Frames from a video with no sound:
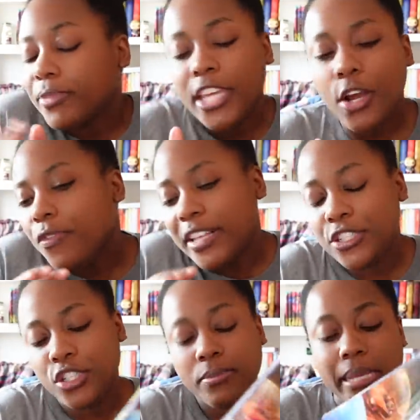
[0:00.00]
You know,
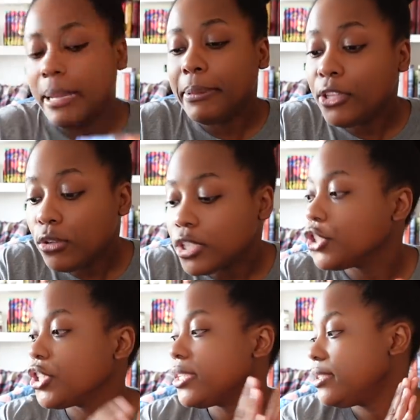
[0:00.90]
that's just me. But those are
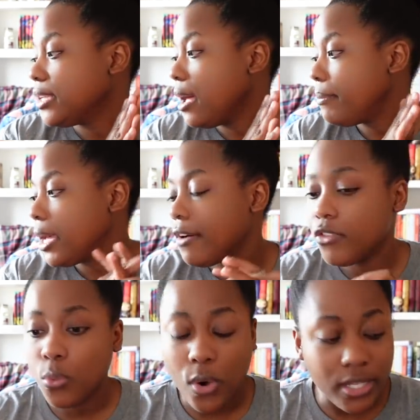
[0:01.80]
just some of
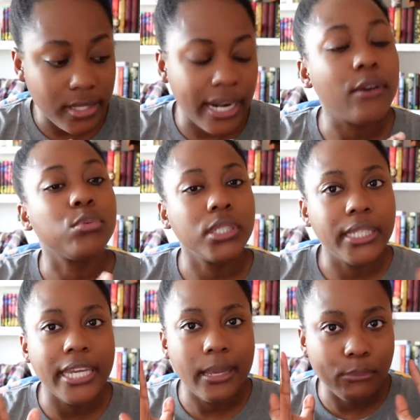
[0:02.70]
the ones that I
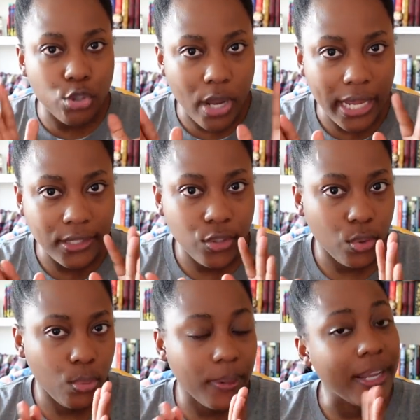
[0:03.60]
really am trying
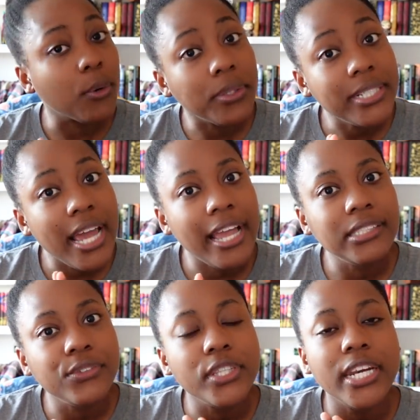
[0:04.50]
to
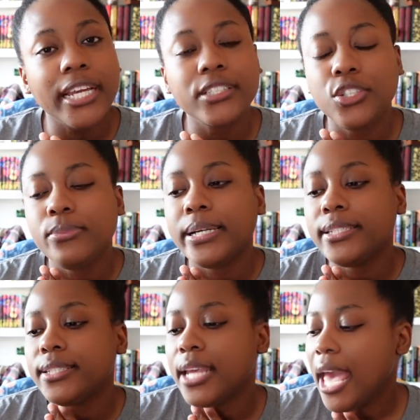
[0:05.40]
prioritize for the next 2
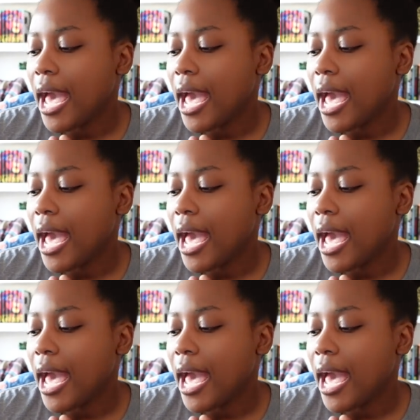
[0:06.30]
months.